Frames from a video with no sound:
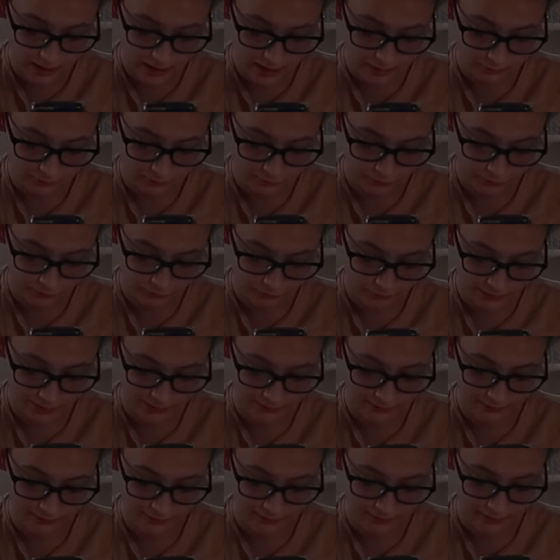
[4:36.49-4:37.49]
and was
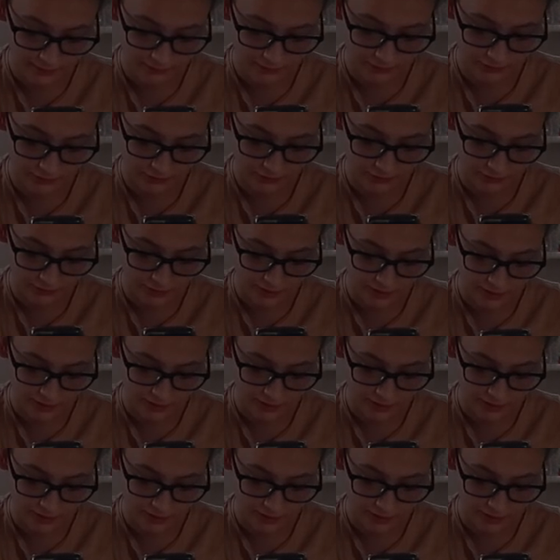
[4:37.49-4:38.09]
reassigned to